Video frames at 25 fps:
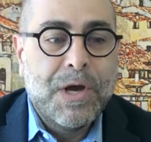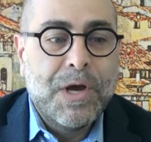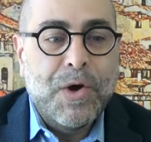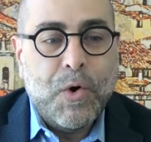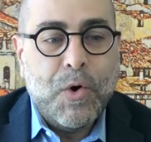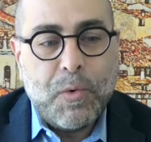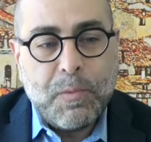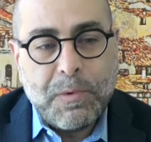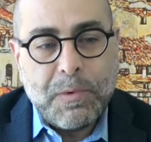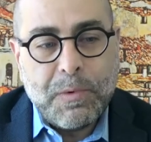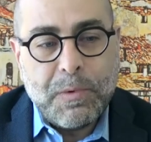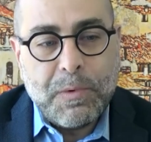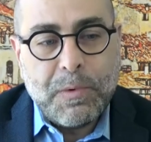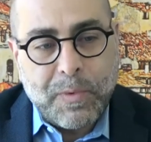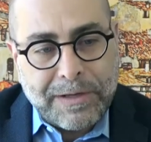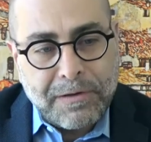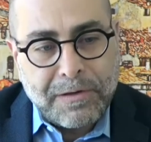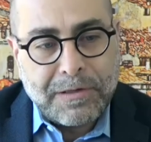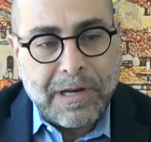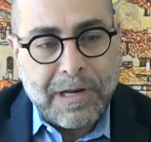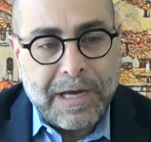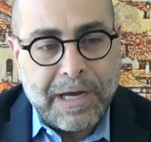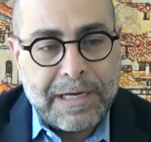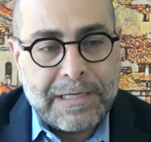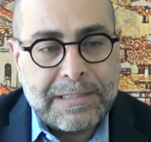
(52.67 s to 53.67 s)
whom we
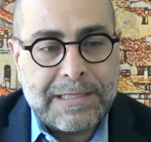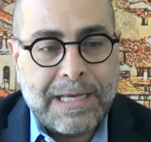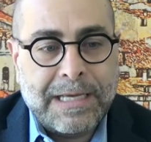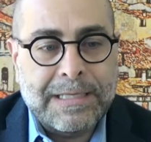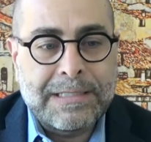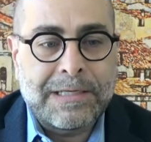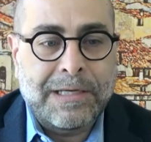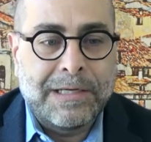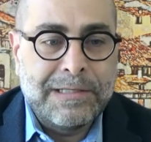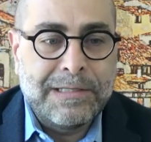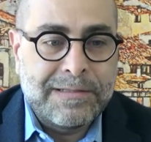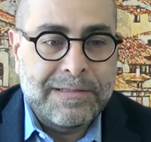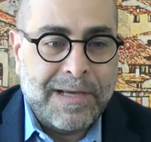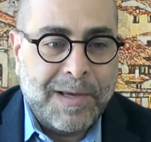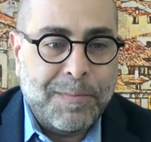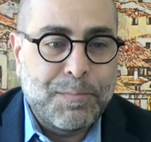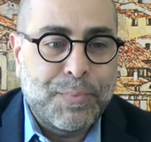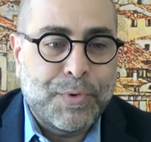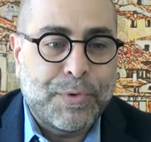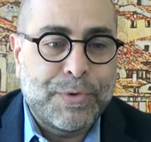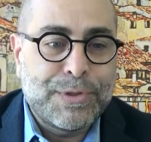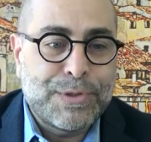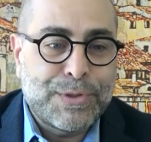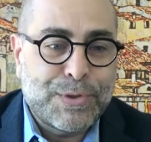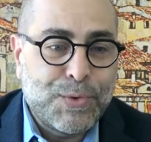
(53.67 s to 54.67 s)
recognize as
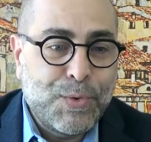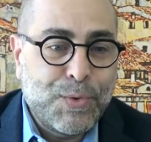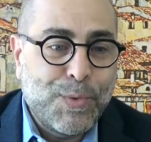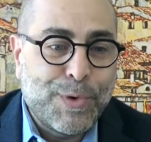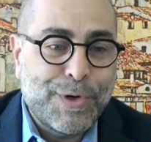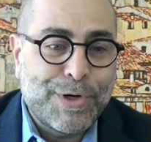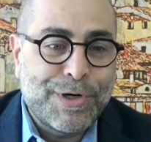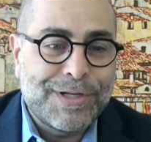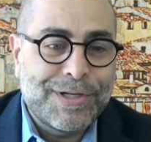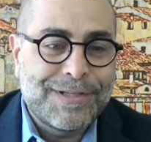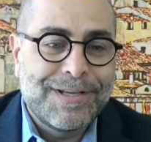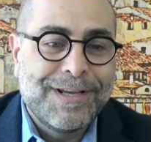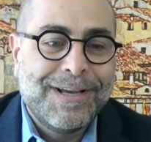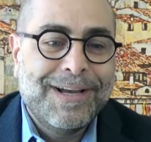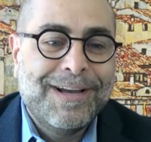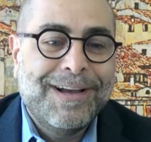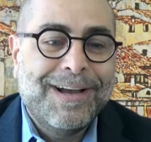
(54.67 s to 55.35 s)
contemporary stewards